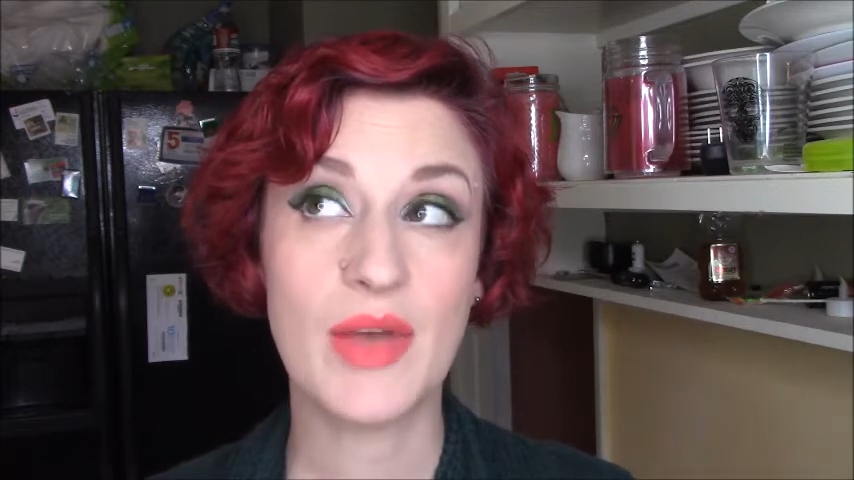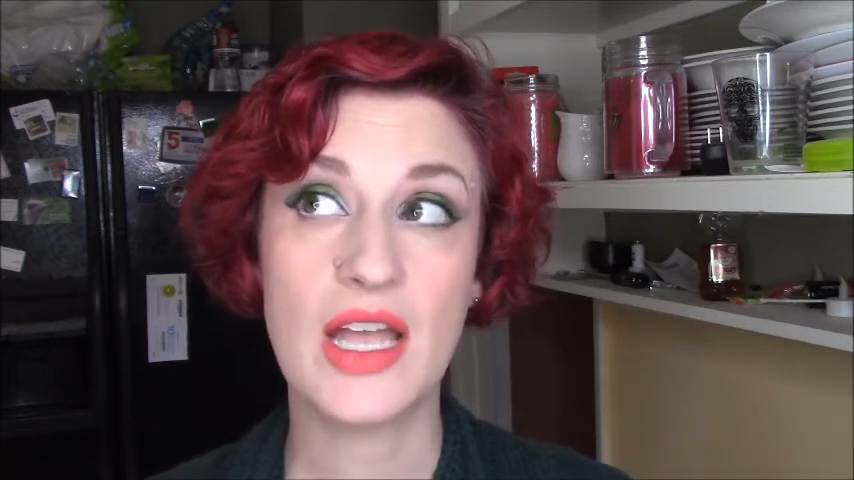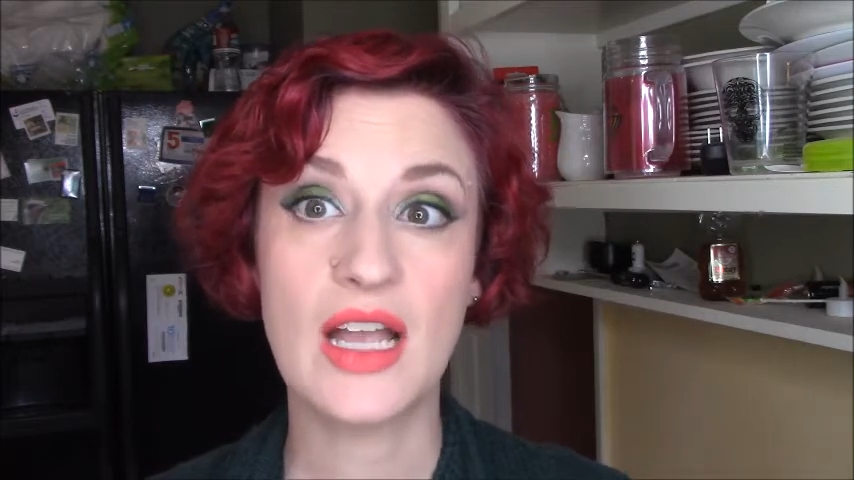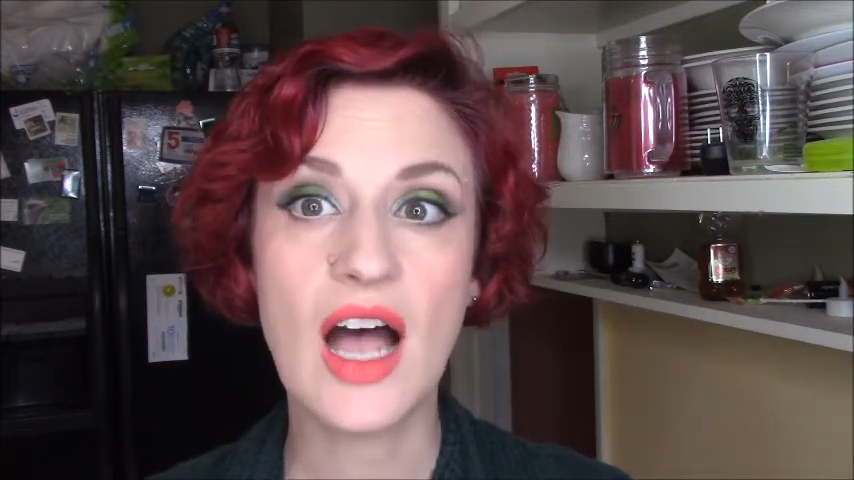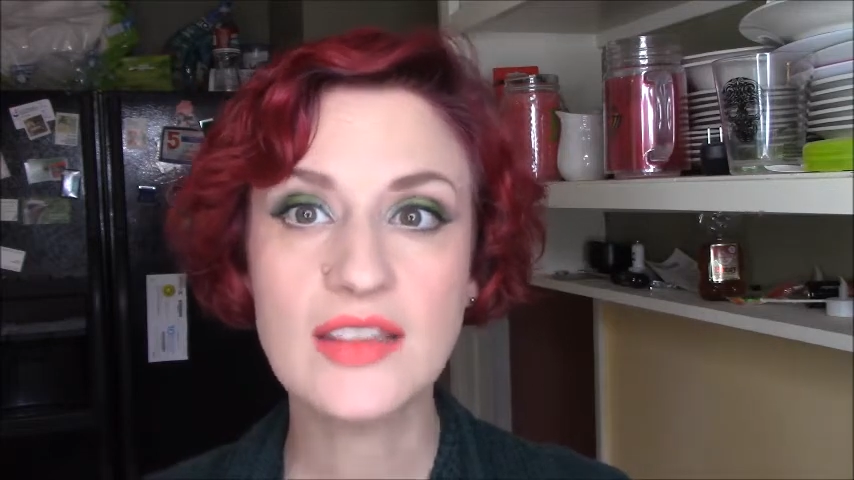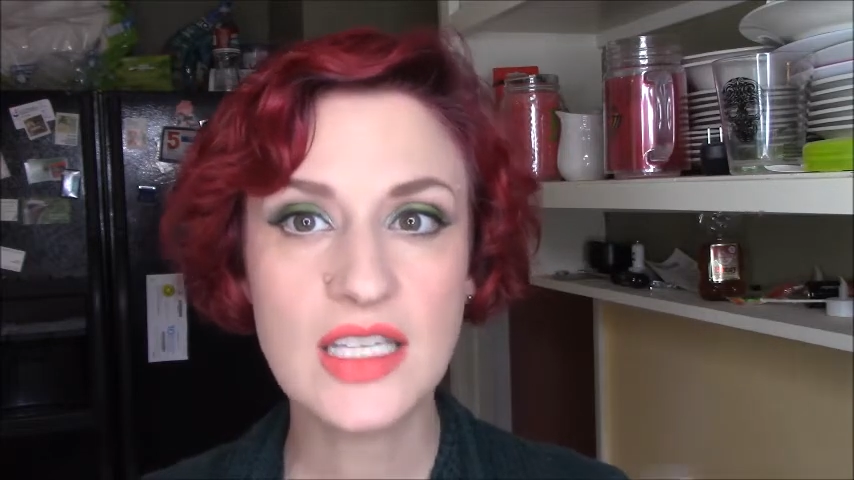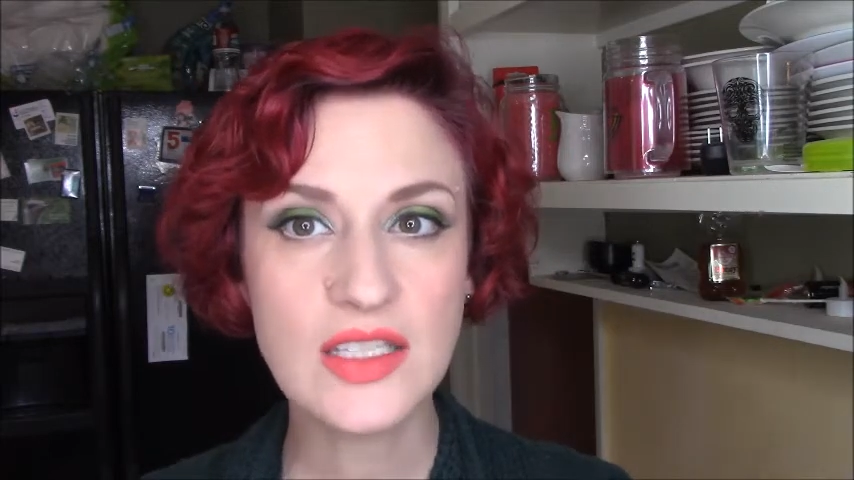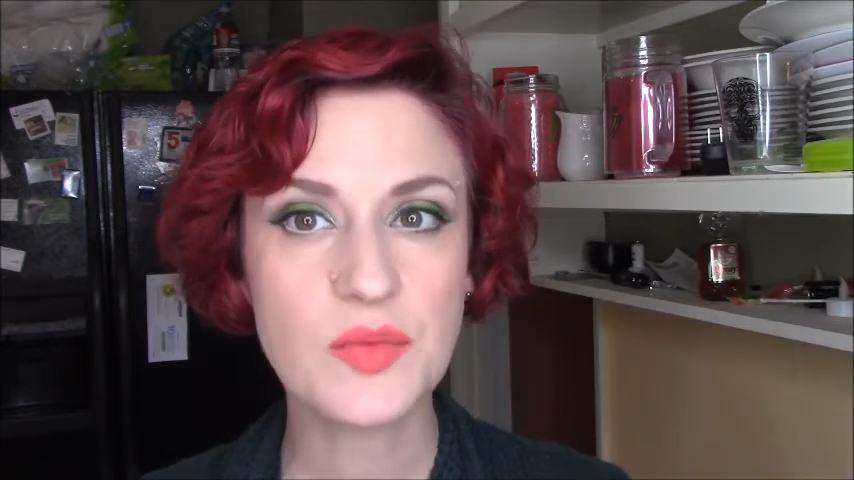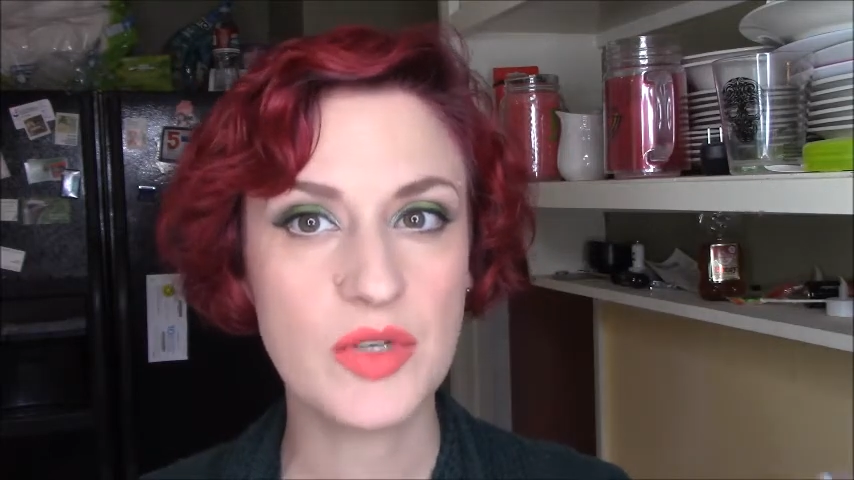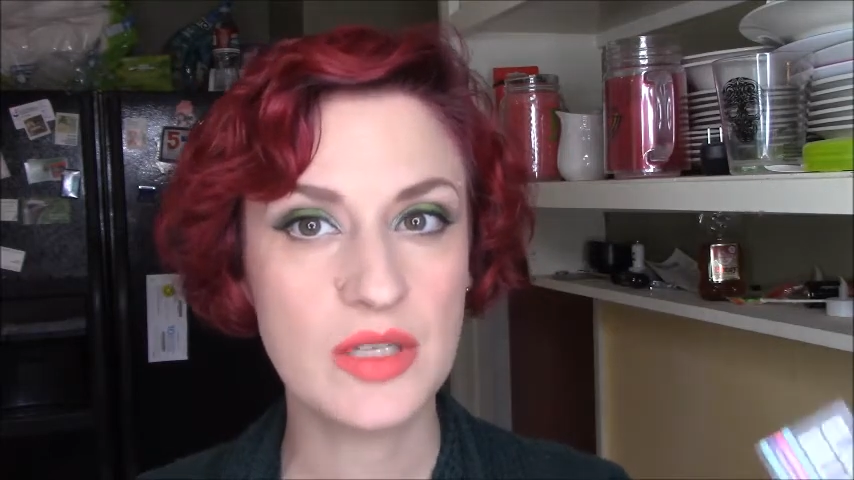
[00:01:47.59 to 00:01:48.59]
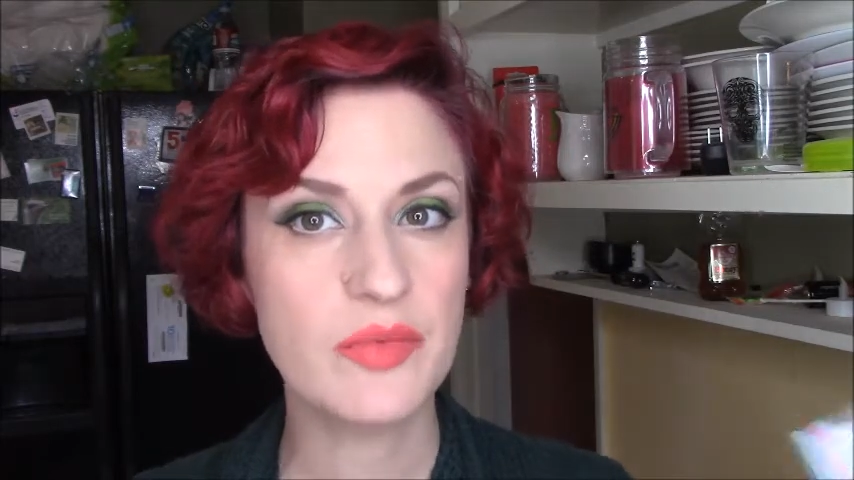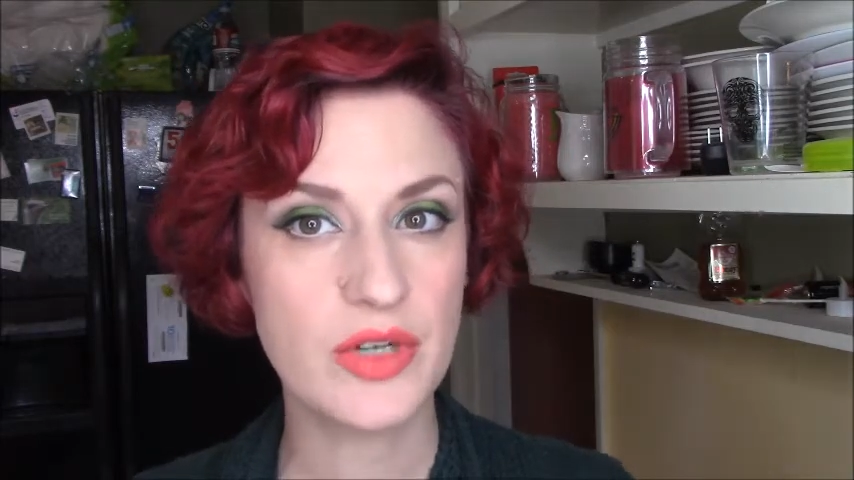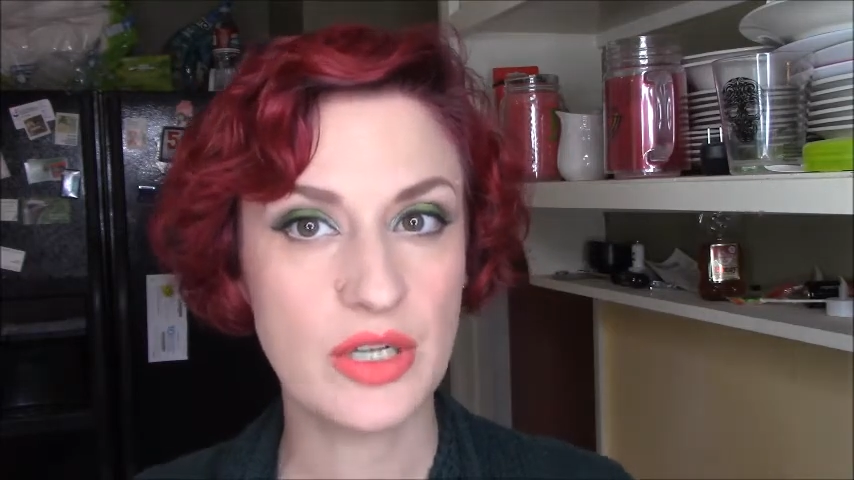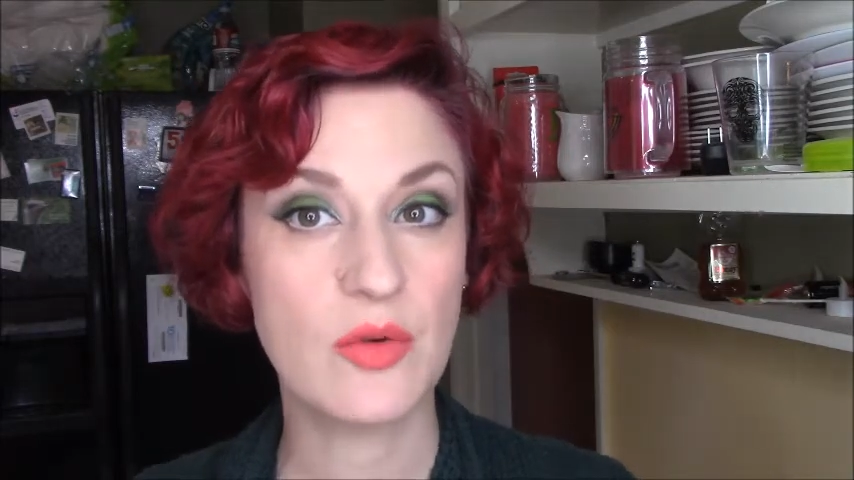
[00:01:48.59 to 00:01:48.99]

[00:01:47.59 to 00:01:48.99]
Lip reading: I got things really pretty